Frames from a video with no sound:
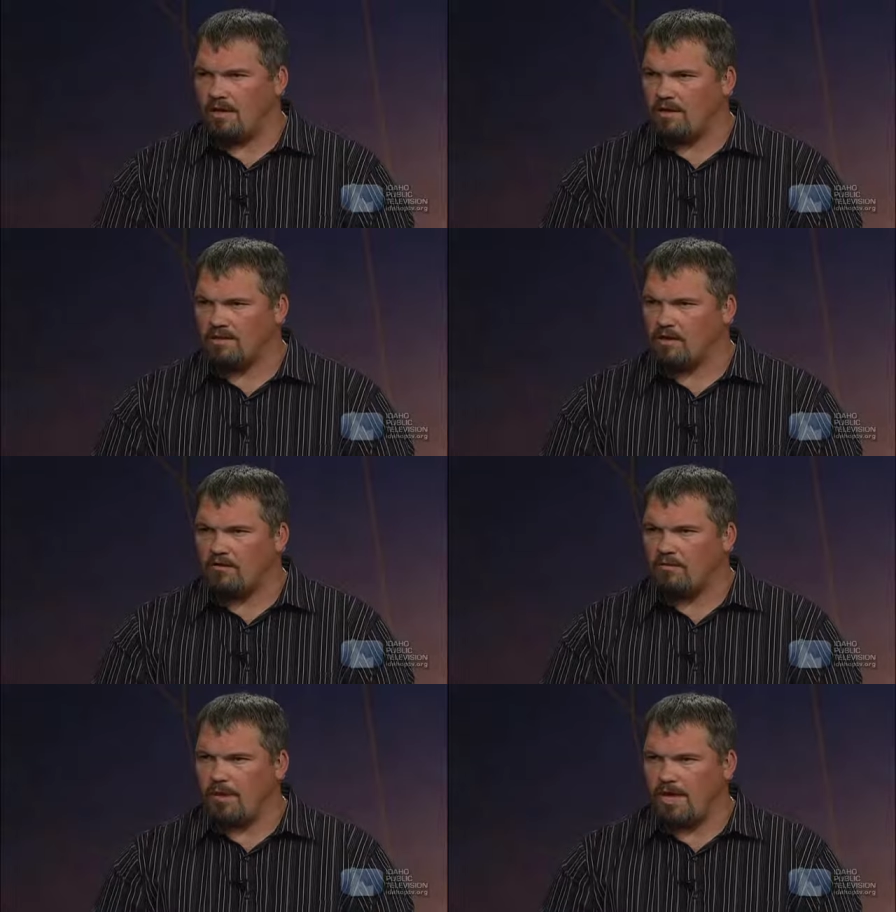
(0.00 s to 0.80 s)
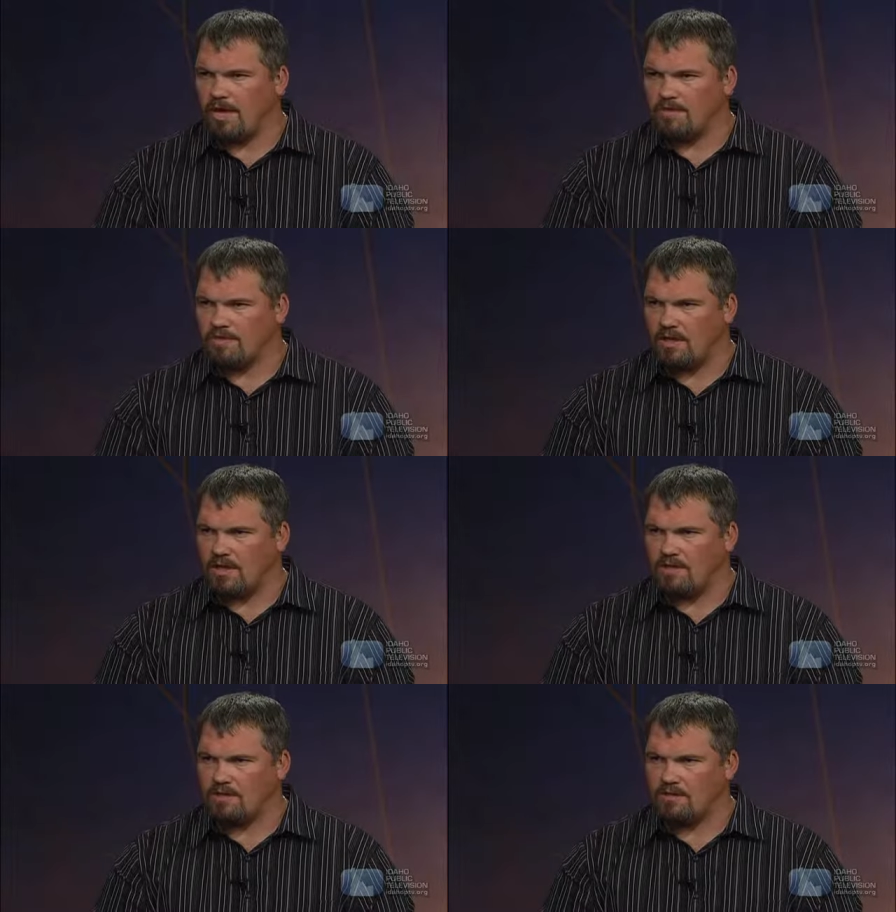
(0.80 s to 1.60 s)
It's hard for me to answer that.
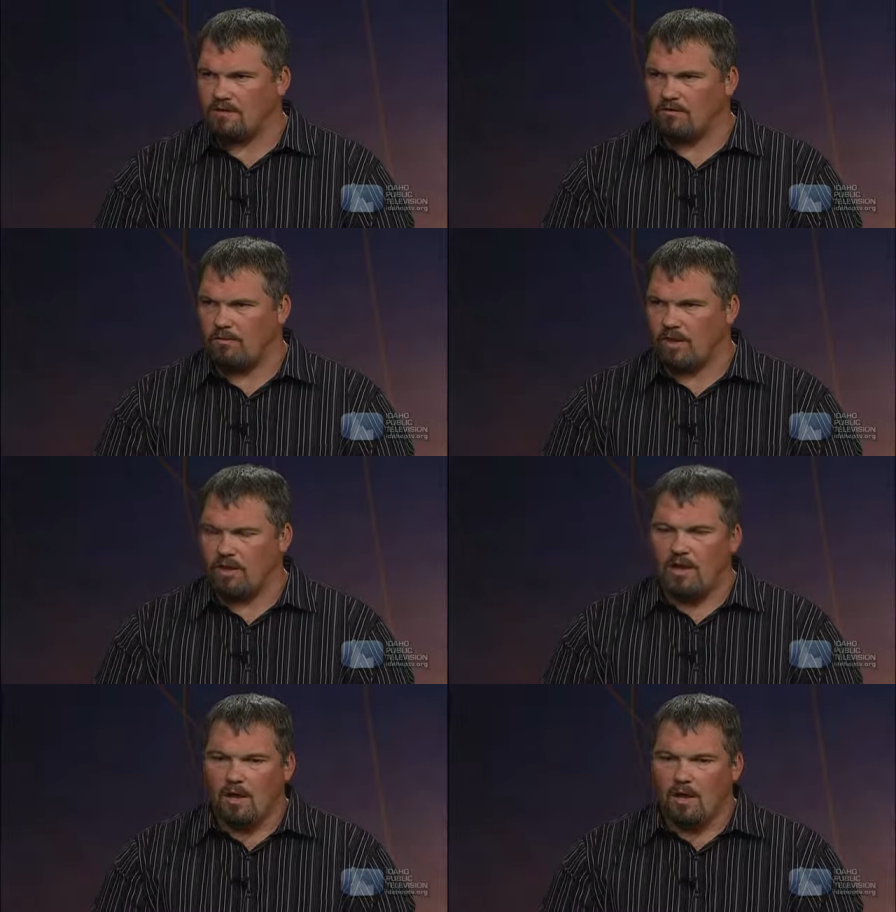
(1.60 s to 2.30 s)
It's hard for me to.